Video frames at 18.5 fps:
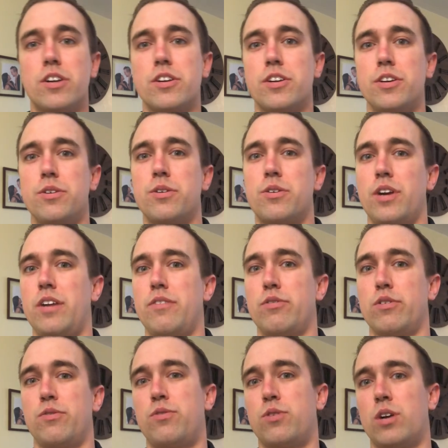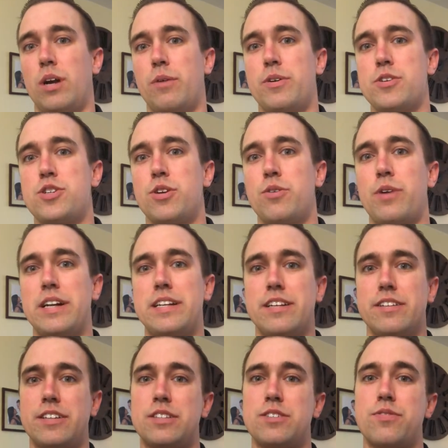are you grateful for? I want you to write
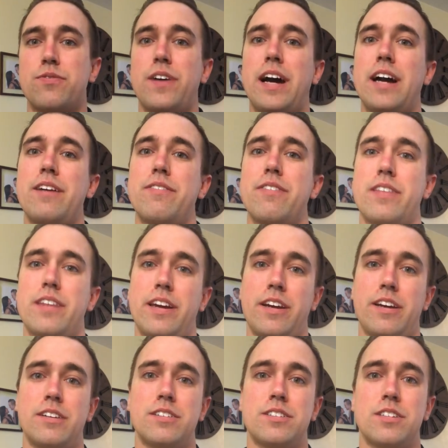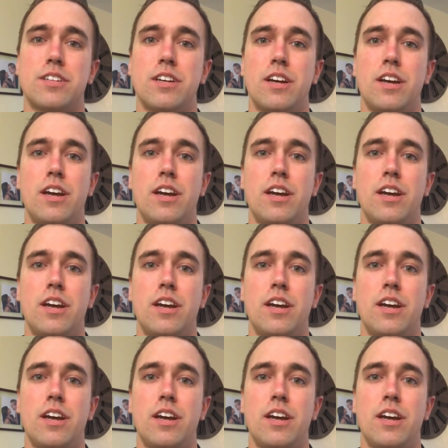down these 5 things,